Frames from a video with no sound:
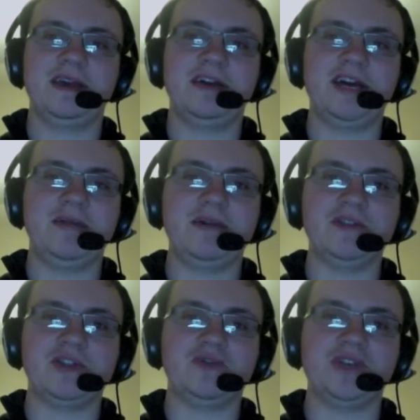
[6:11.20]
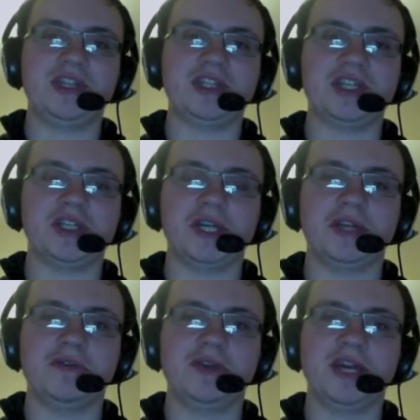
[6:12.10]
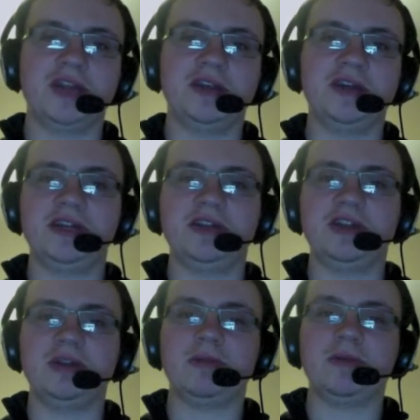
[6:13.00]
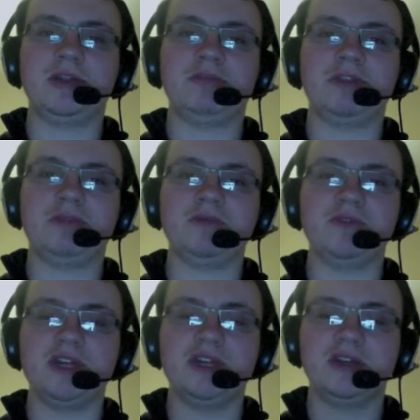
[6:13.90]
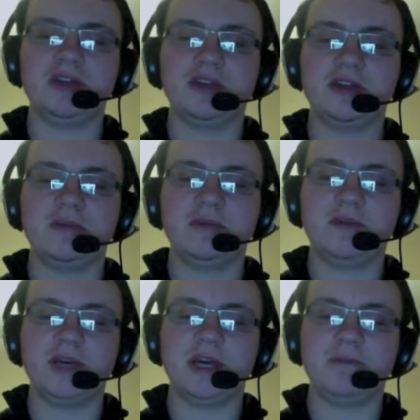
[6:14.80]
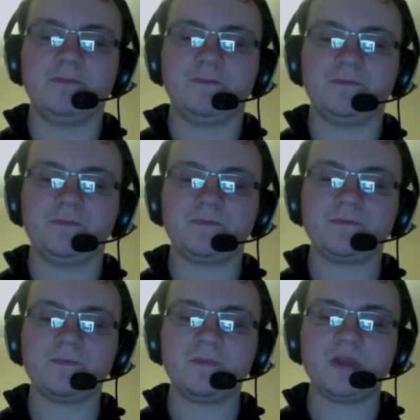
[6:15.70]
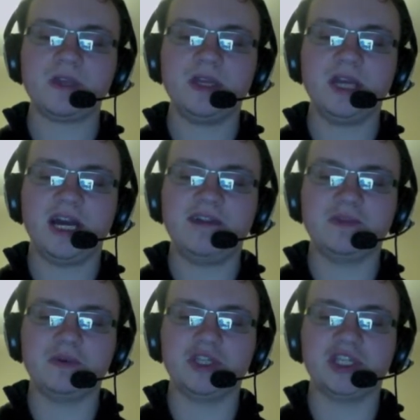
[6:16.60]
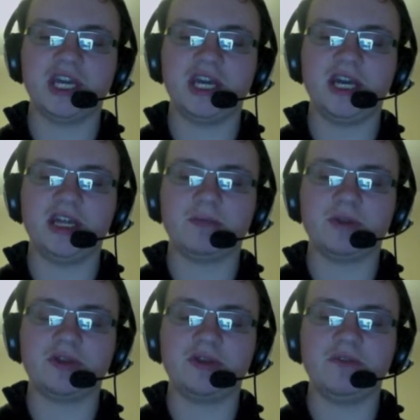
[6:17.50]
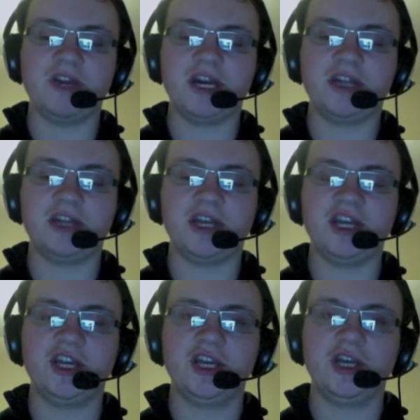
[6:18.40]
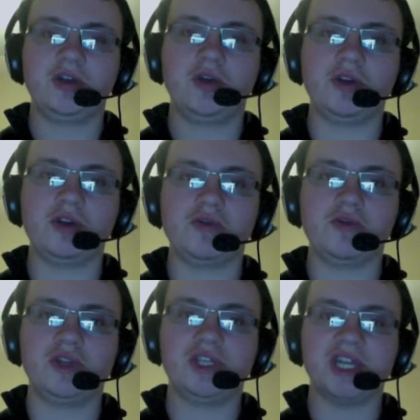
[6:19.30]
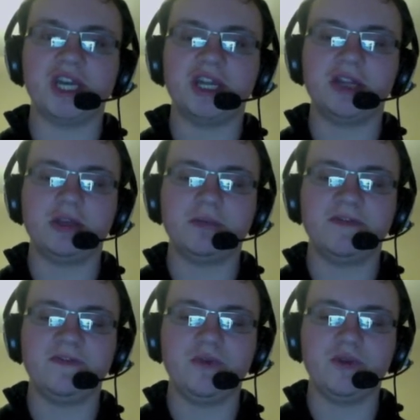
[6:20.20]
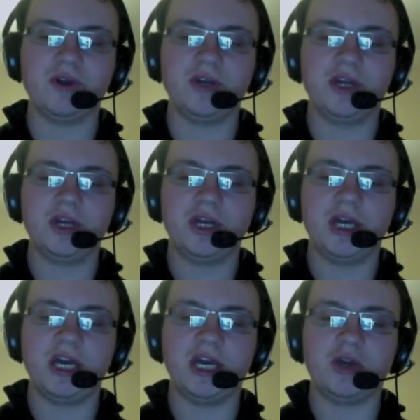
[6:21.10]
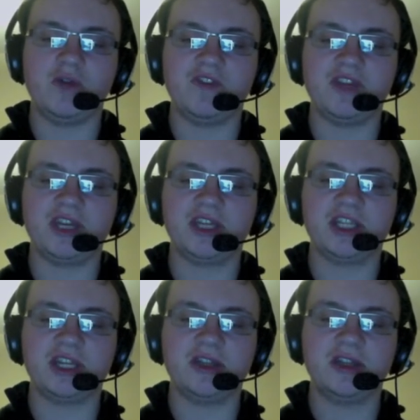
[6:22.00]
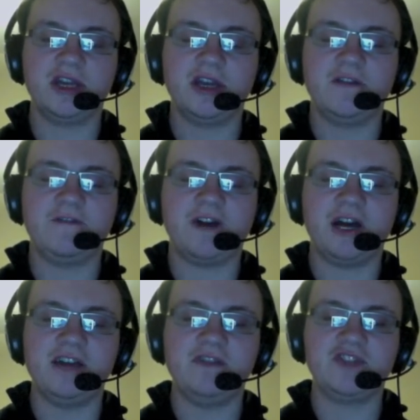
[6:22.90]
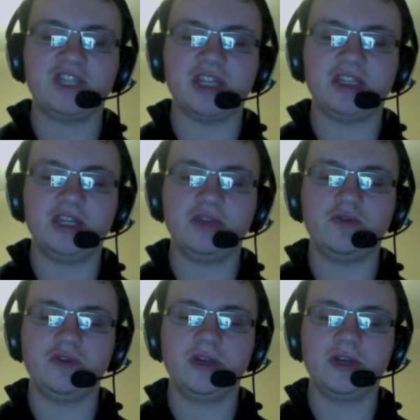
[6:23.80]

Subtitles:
It was great to see Jericho again in the WWE, but afterwards at number 3 we had Cody Rhodes, and then number 4 Kofi Kingston, 5 Santino,